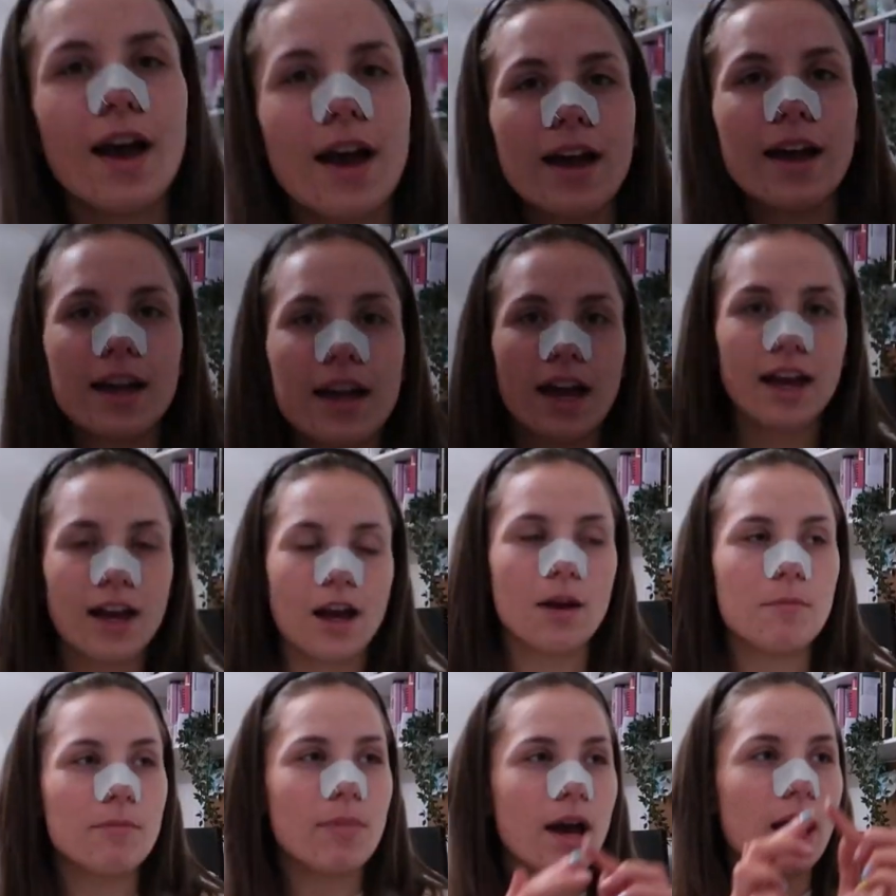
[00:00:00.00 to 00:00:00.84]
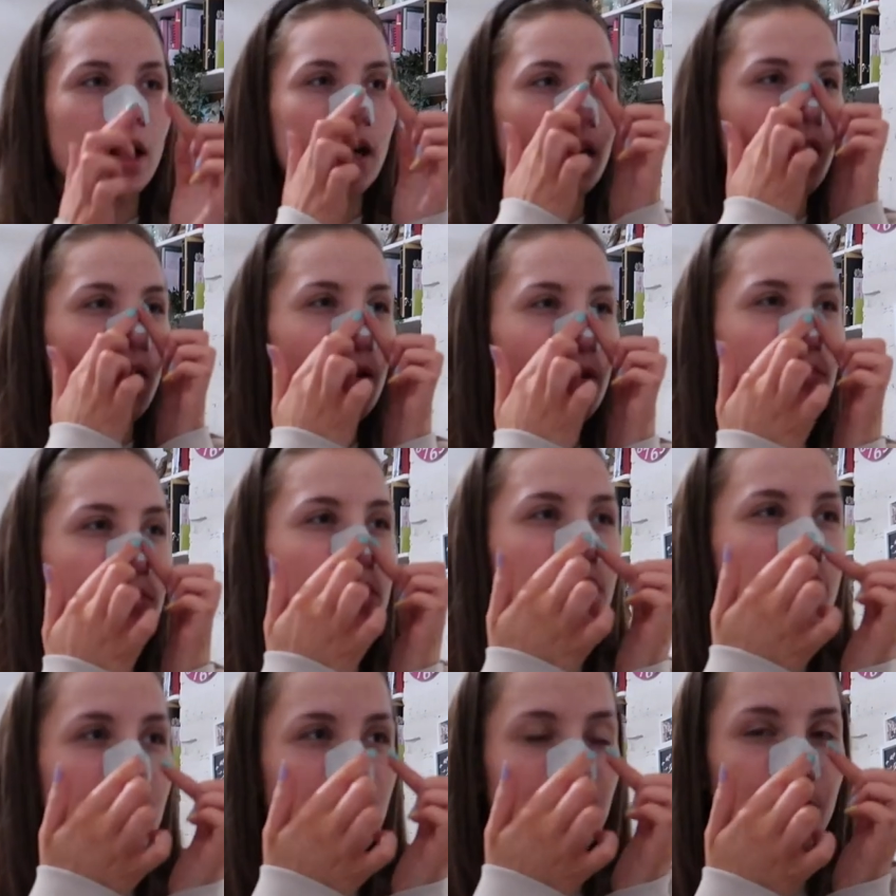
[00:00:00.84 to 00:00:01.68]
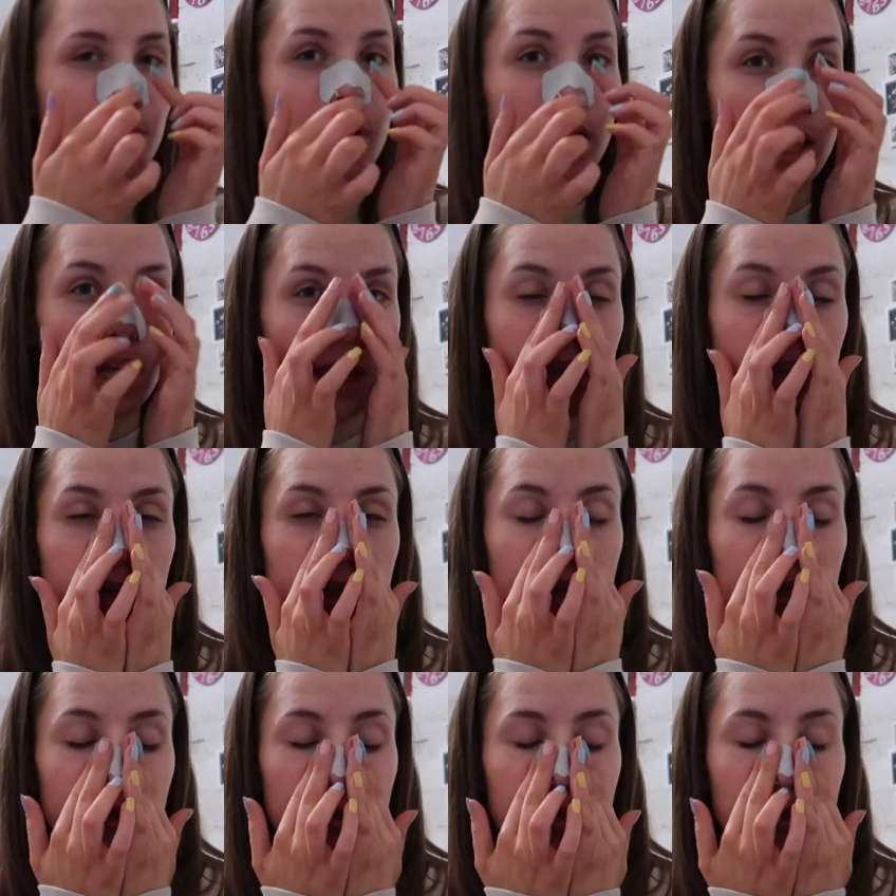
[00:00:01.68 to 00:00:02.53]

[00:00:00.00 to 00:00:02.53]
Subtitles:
Okay, I'm back, and I was being